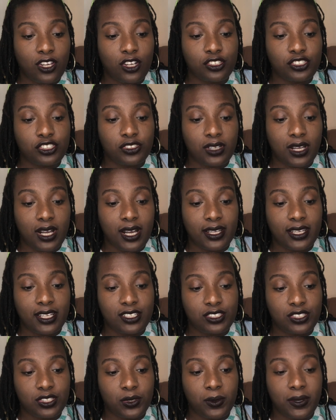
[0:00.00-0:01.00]
are drawn
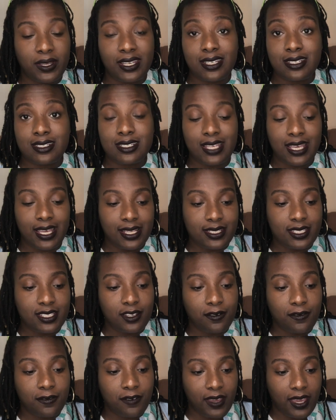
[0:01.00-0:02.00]
into an intense
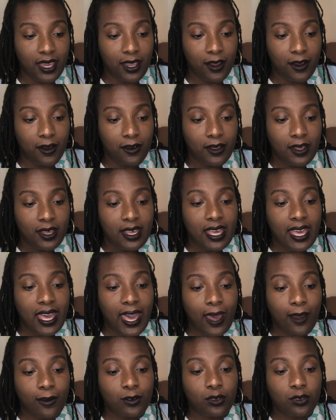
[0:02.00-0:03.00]
affair.
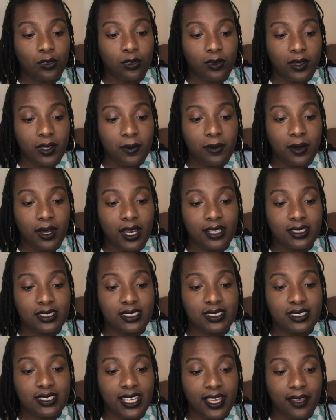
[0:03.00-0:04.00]
After three months,
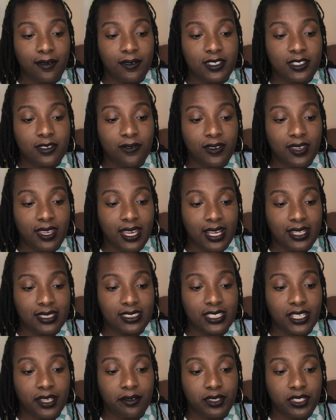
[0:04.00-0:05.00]
David's
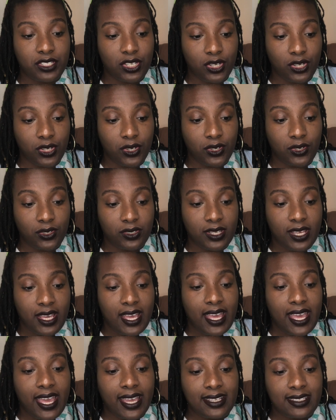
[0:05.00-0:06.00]
fiancée returns,
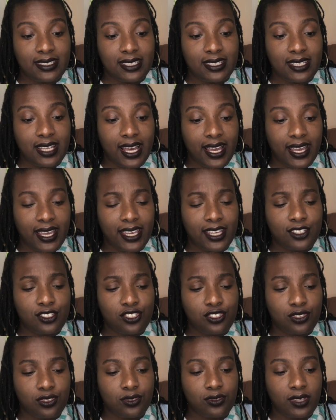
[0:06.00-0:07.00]
and denying his
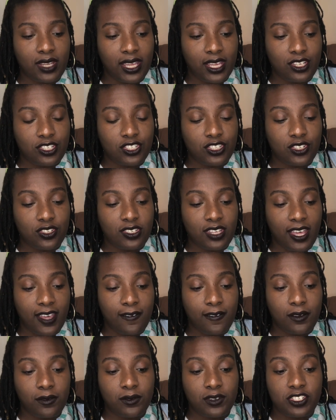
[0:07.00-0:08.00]
true nature,
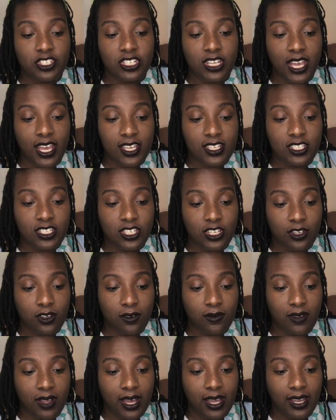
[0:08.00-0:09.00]
David rejects
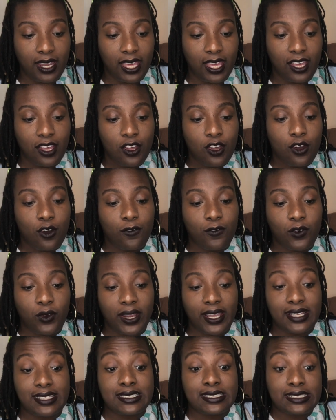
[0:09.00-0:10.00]
Giovanni for
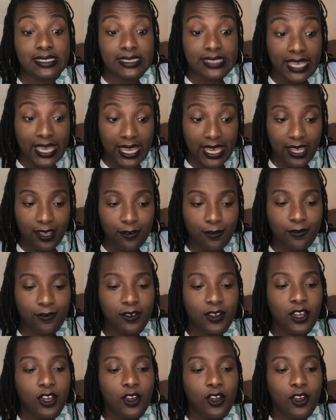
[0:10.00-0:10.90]
a safe